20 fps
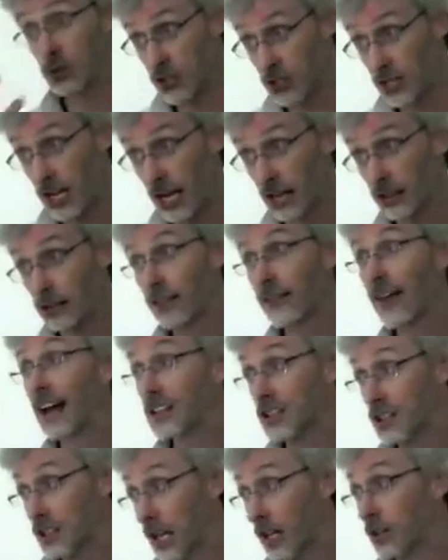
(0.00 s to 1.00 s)
a cell, and
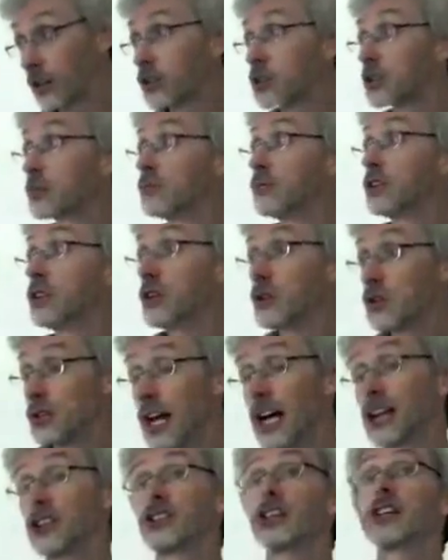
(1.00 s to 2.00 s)
that cell to use
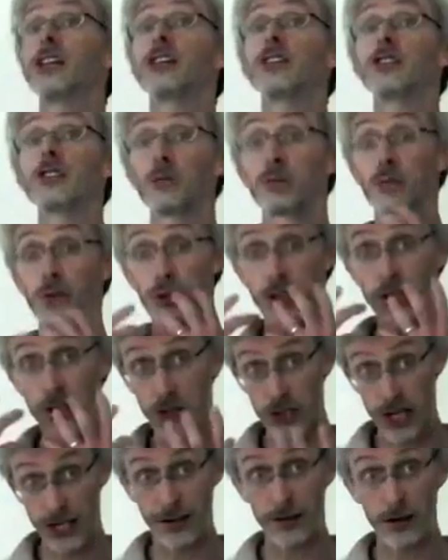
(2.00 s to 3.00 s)
that gene to
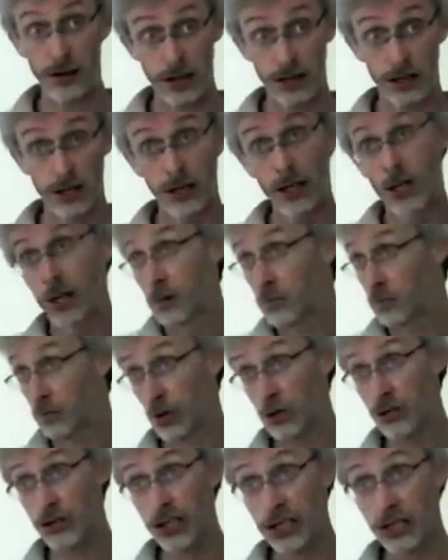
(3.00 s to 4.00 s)
produce a
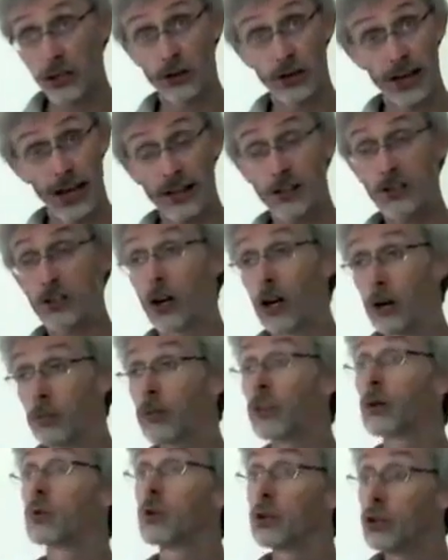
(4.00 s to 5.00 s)
protein or an
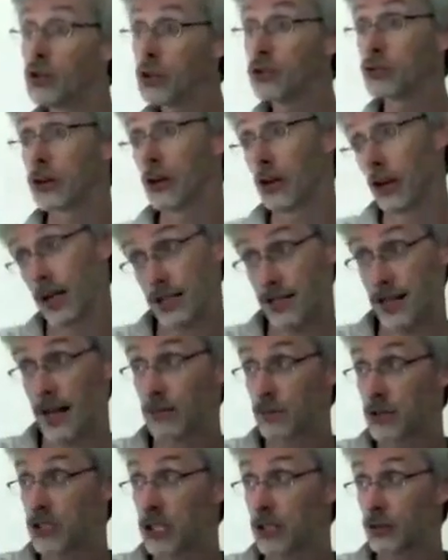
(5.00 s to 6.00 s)
enzyme that will neutralise
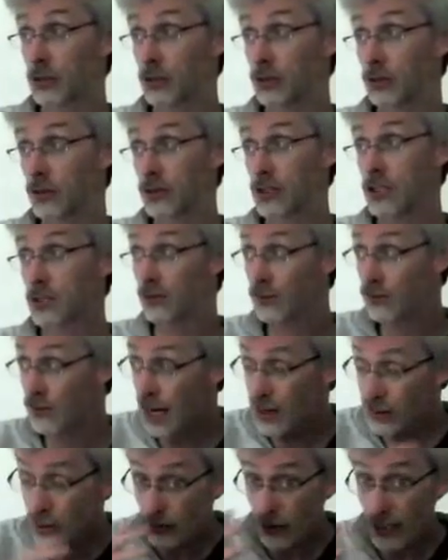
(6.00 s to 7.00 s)
that material. So it's a
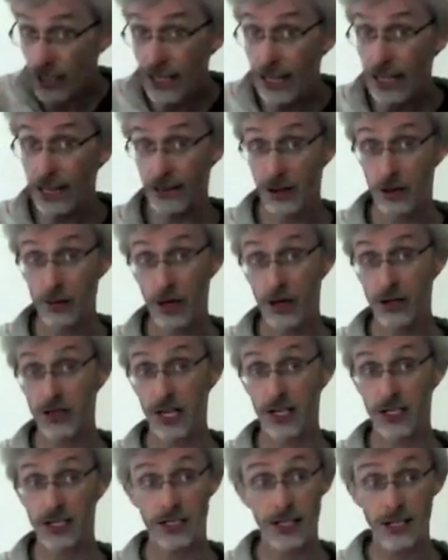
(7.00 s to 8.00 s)
very, very lengthy
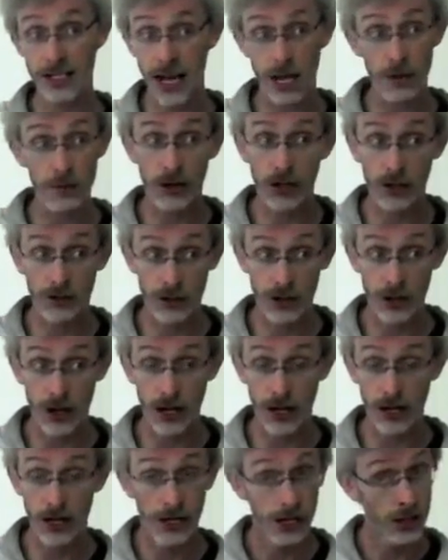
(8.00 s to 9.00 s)
process. It doesn't happen
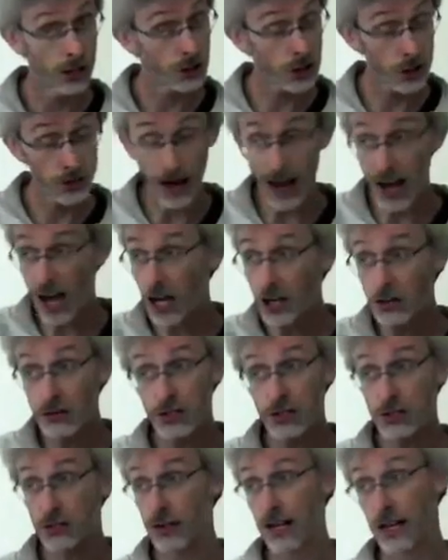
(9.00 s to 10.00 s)
overnight. It's about
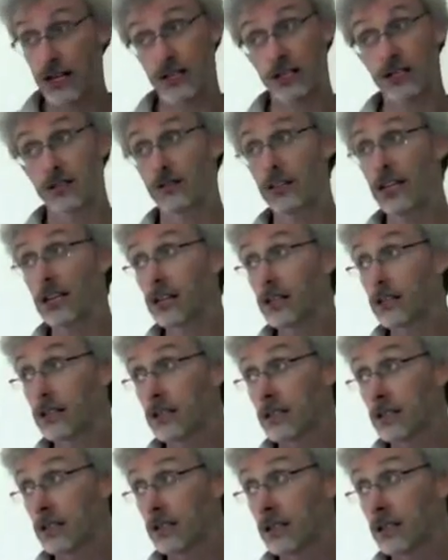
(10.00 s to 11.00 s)
hundreds of thousands of years.